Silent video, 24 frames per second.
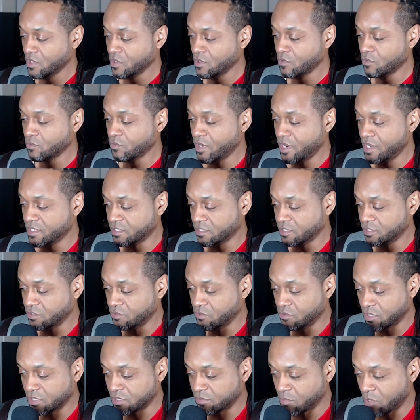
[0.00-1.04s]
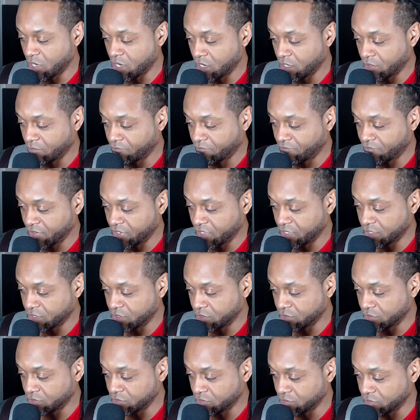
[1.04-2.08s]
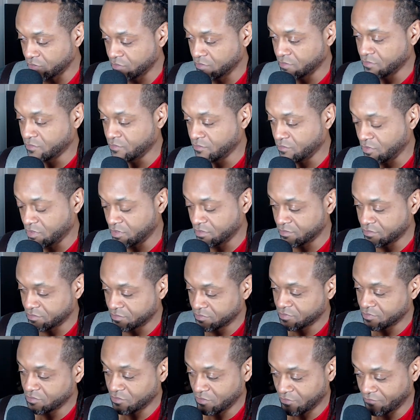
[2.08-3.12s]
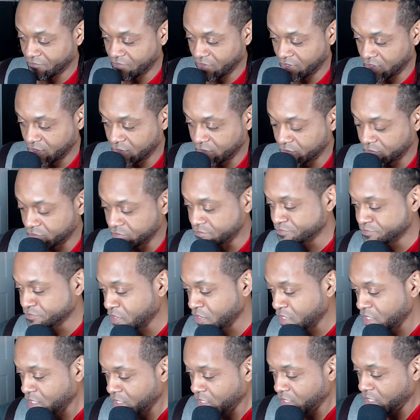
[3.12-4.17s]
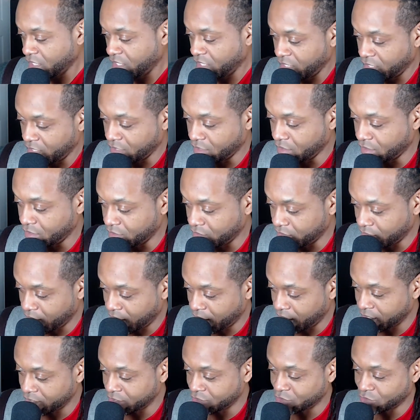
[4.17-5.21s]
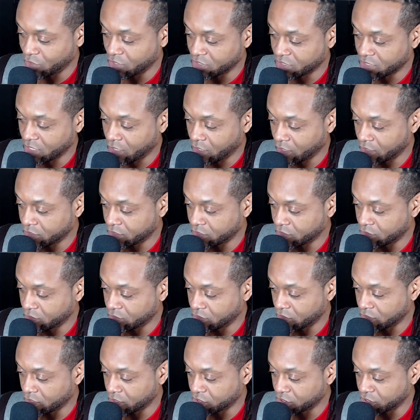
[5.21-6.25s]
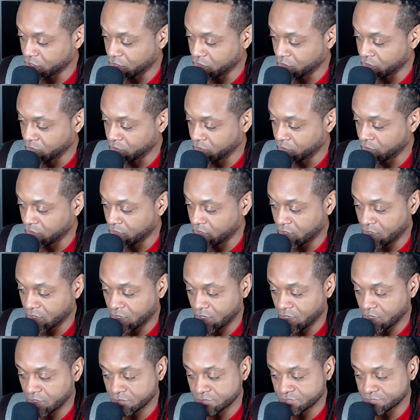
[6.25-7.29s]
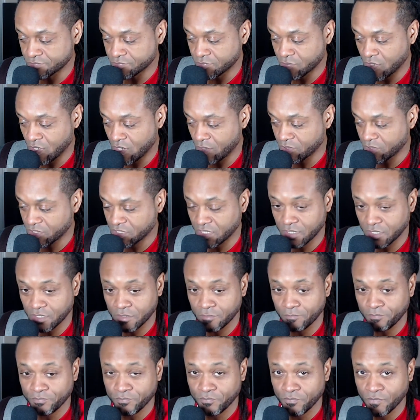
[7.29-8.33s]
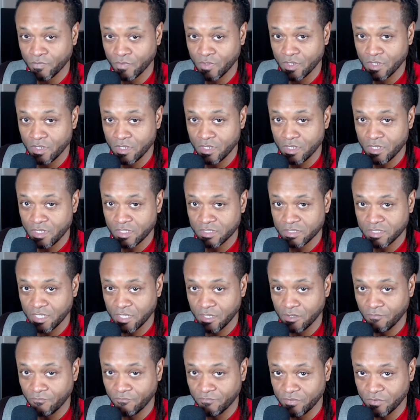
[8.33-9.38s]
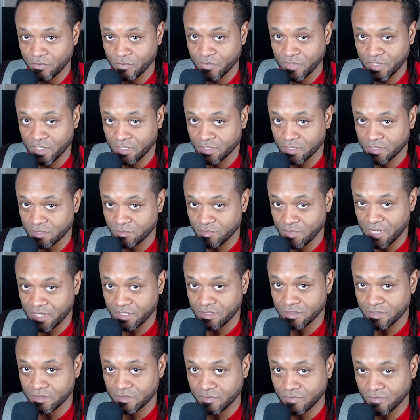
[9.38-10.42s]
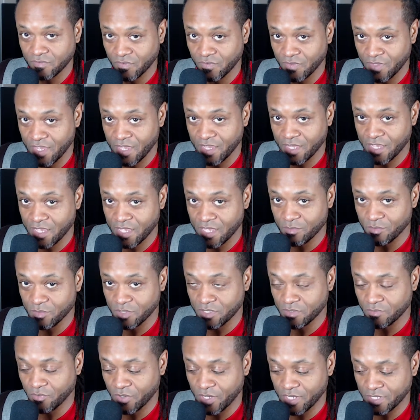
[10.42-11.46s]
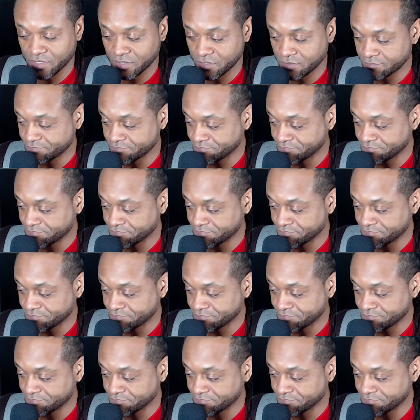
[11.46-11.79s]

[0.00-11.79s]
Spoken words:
Razor, you a smart, funny dude. Well, you a funny dude. And I enjoy talking to you on our show. I'm just going to say a few things about that comment, Razor.